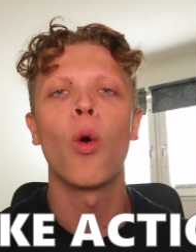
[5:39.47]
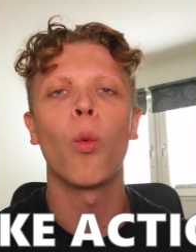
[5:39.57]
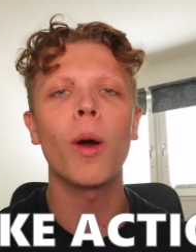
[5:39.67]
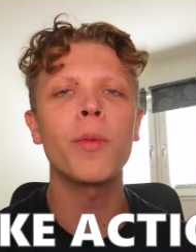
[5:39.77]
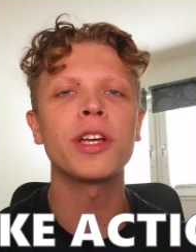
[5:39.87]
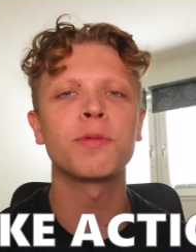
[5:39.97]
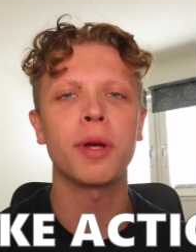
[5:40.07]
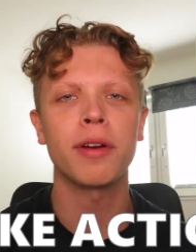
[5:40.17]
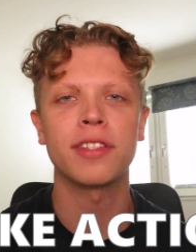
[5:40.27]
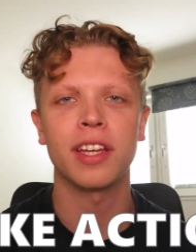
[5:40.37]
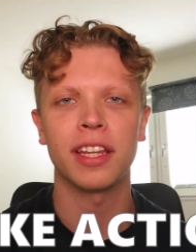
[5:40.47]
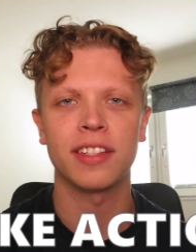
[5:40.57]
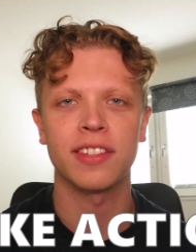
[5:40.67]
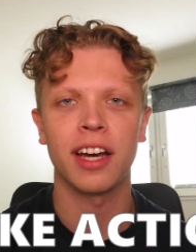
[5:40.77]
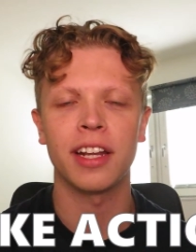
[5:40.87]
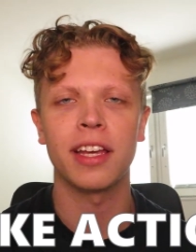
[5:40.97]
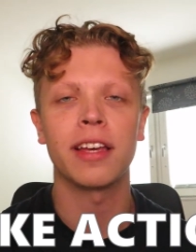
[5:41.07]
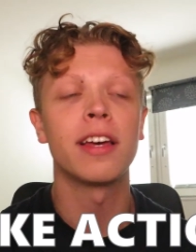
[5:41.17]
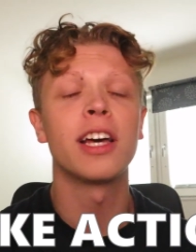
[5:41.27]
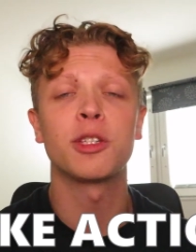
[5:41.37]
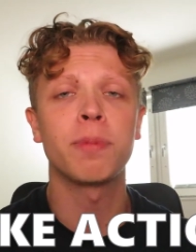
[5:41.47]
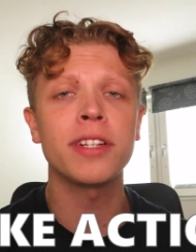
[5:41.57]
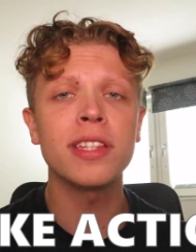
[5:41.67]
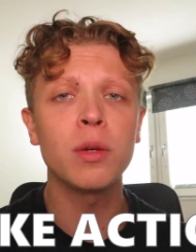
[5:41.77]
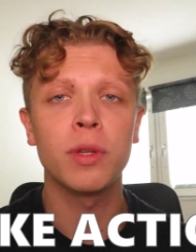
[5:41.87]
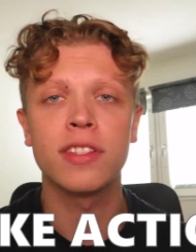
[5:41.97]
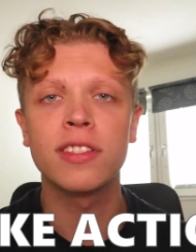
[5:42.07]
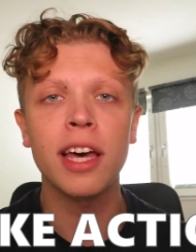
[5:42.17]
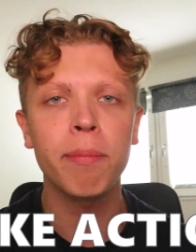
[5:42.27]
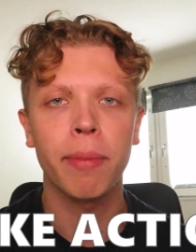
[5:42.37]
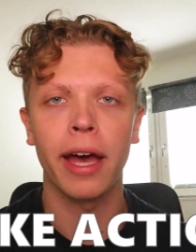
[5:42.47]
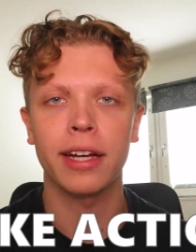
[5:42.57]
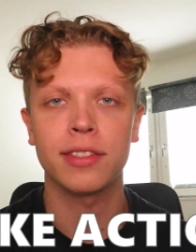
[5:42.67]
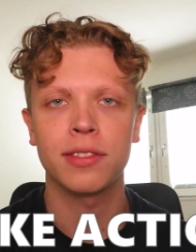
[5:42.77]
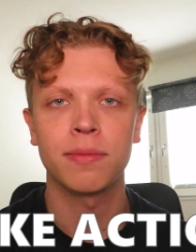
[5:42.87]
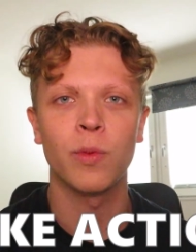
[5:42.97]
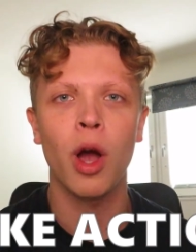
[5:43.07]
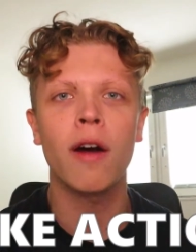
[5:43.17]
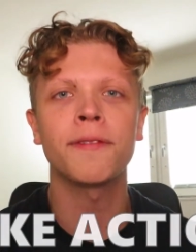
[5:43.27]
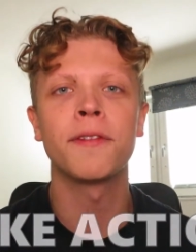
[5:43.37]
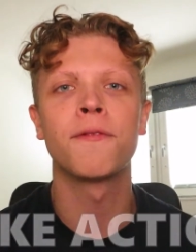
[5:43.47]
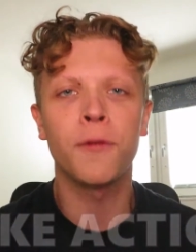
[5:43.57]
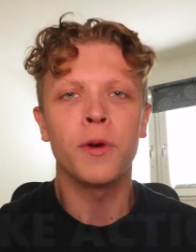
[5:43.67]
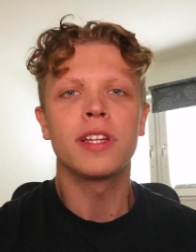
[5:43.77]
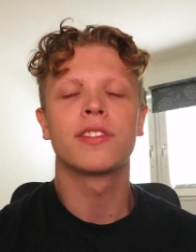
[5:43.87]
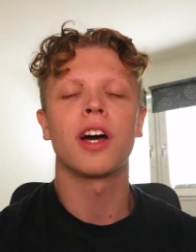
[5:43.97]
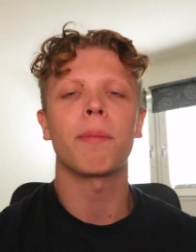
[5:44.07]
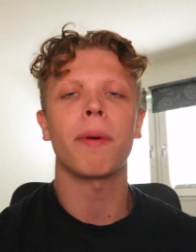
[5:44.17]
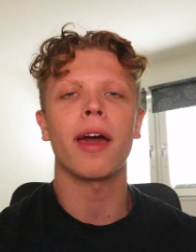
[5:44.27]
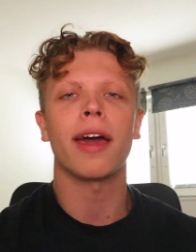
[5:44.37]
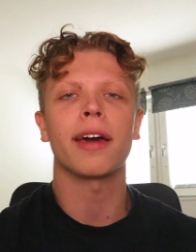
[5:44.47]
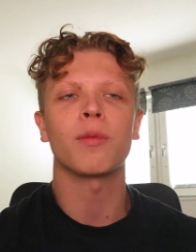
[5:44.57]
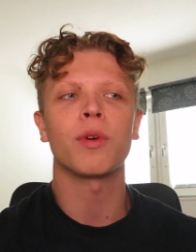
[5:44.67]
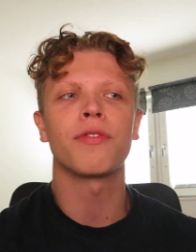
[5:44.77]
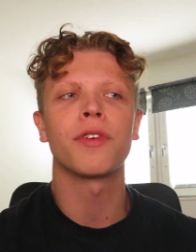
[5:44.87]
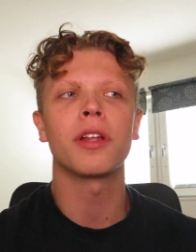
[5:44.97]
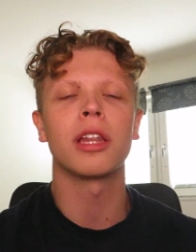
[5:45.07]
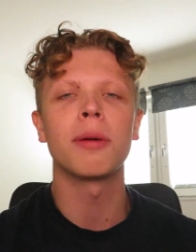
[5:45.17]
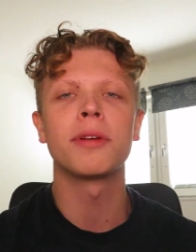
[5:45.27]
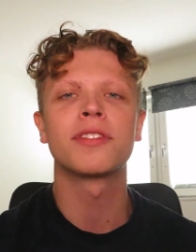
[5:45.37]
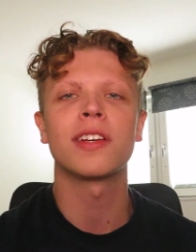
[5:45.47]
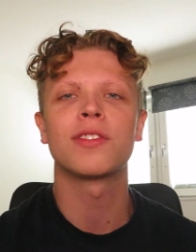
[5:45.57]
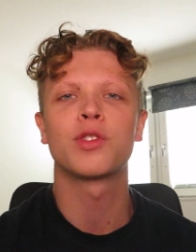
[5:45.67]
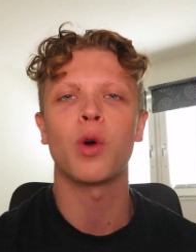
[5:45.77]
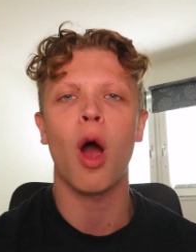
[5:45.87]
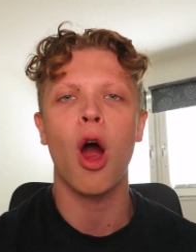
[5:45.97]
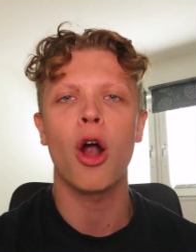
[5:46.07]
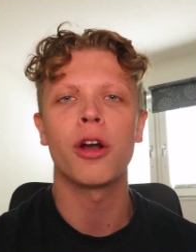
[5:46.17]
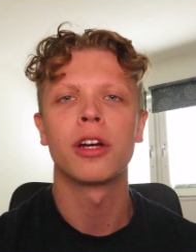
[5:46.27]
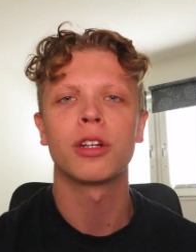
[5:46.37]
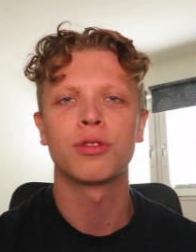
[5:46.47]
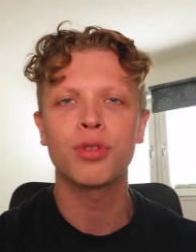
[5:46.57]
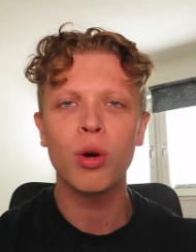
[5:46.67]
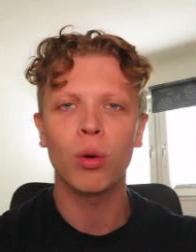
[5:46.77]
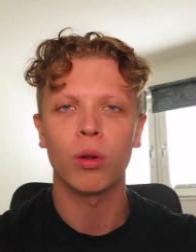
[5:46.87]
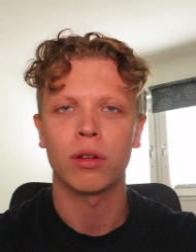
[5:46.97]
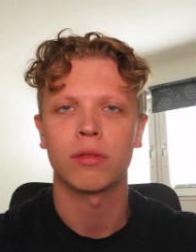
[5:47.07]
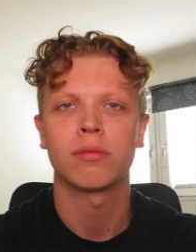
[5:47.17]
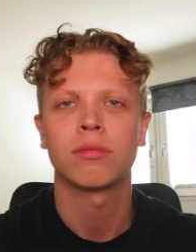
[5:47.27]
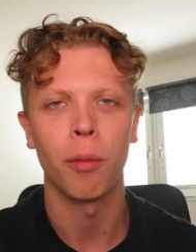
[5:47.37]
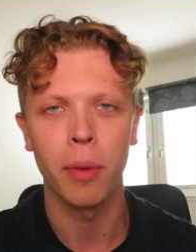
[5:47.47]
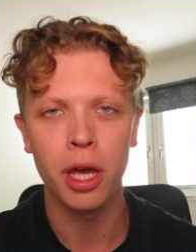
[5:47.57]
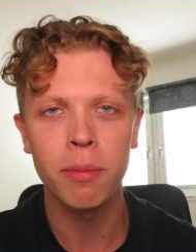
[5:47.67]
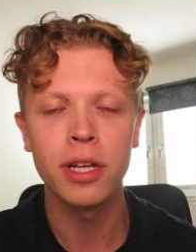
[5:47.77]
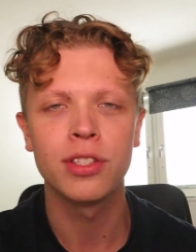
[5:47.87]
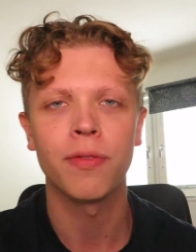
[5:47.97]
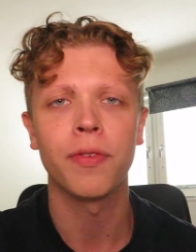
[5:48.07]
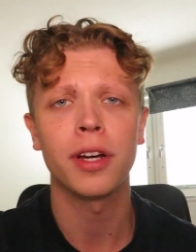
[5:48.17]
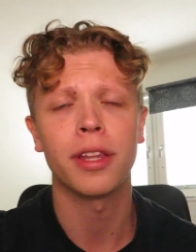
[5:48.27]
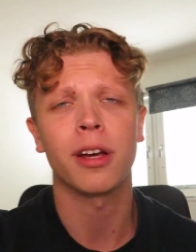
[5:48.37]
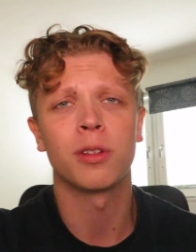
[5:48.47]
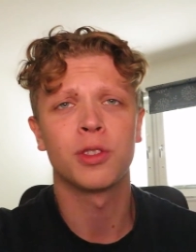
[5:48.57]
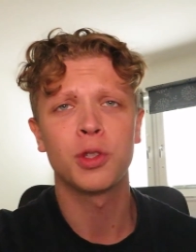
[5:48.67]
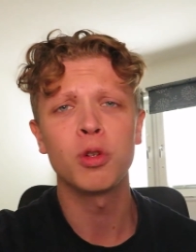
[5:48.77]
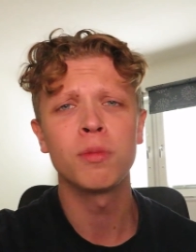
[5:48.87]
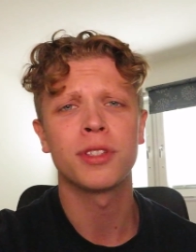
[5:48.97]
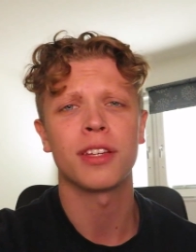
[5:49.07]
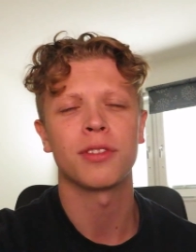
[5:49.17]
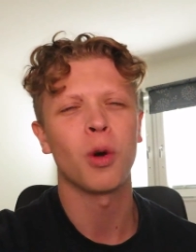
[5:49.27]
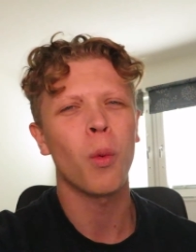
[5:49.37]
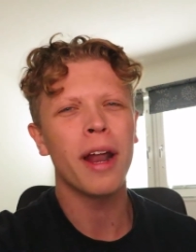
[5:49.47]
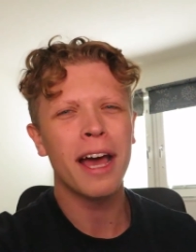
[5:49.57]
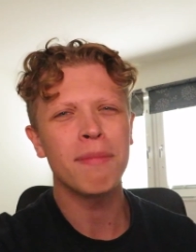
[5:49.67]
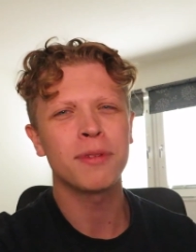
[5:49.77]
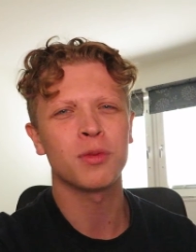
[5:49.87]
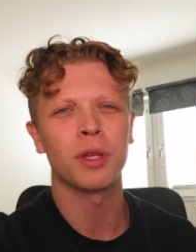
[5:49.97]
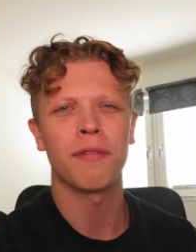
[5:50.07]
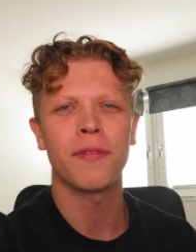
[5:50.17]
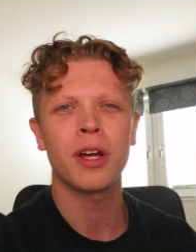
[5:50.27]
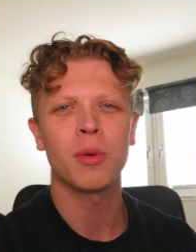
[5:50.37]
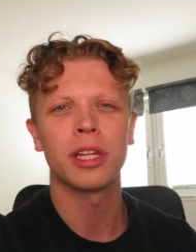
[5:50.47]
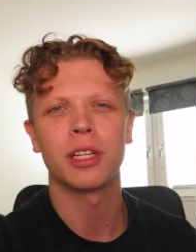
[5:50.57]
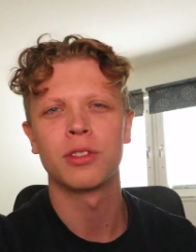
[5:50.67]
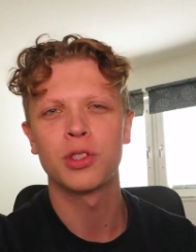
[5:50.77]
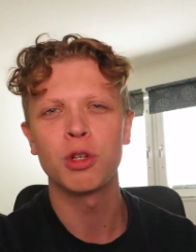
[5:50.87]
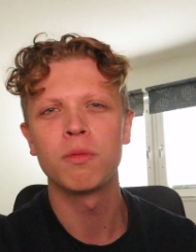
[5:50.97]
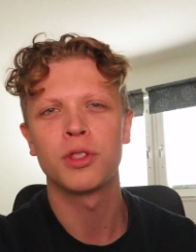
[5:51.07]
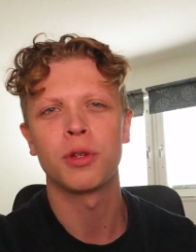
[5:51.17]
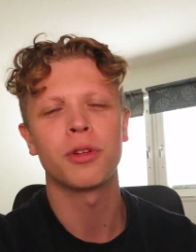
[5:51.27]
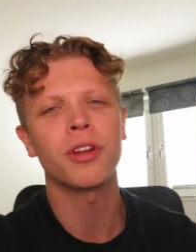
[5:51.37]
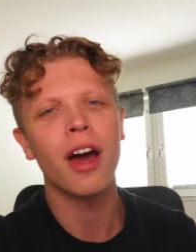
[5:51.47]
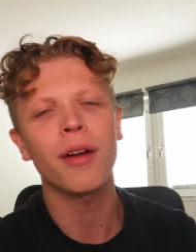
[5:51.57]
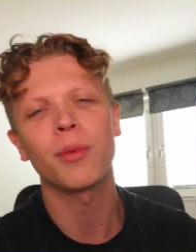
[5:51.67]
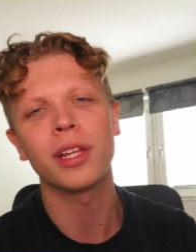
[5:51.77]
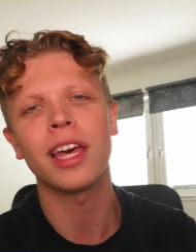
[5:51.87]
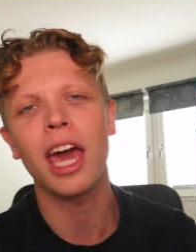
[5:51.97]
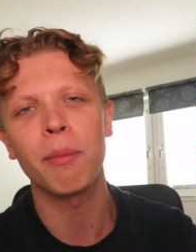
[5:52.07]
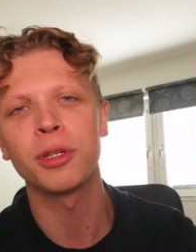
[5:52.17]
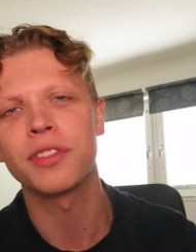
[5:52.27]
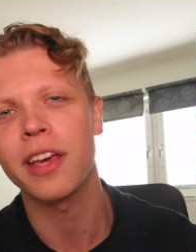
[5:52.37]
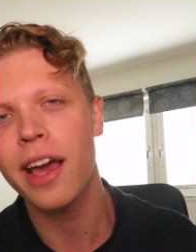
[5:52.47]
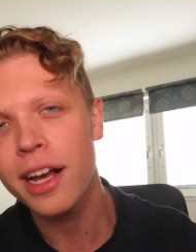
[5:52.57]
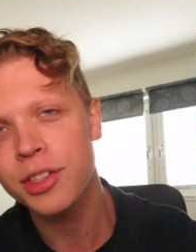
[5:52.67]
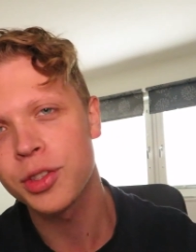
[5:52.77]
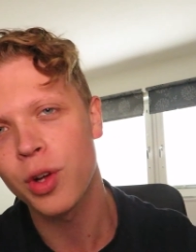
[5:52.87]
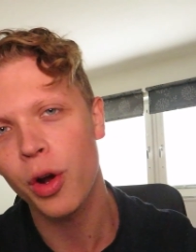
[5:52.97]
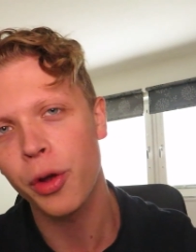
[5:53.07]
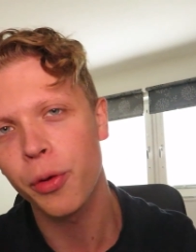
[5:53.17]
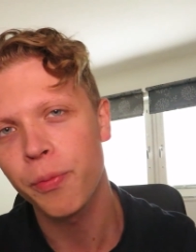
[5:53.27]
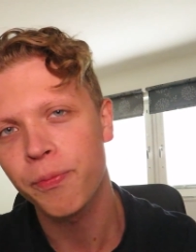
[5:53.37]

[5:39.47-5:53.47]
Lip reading: when we experience an anxiety, especially with setbacks, we often freeze up and we feel limited to our control. Or maybe it's a fear that consumes us. What happens when a fear really consumes you? You're not really able to take action, are you?